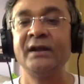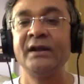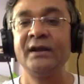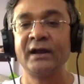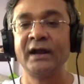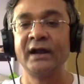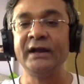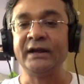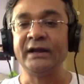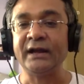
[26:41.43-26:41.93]

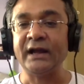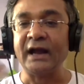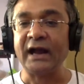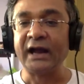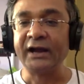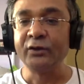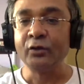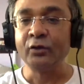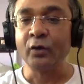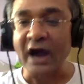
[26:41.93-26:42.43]
right? Mm.
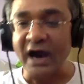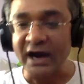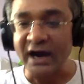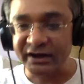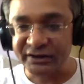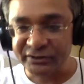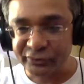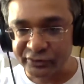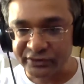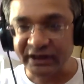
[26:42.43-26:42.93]
And you had
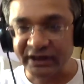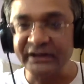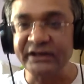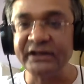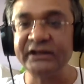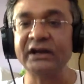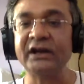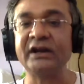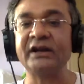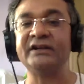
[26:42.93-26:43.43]
a society
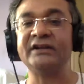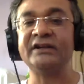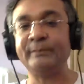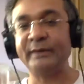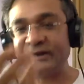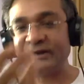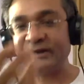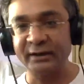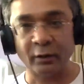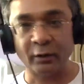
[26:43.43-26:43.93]
that
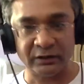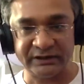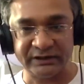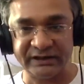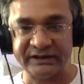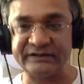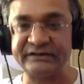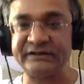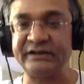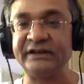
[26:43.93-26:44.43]
respected all
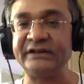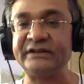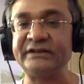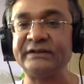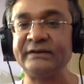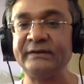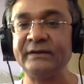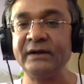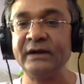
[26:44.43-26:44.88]
these things.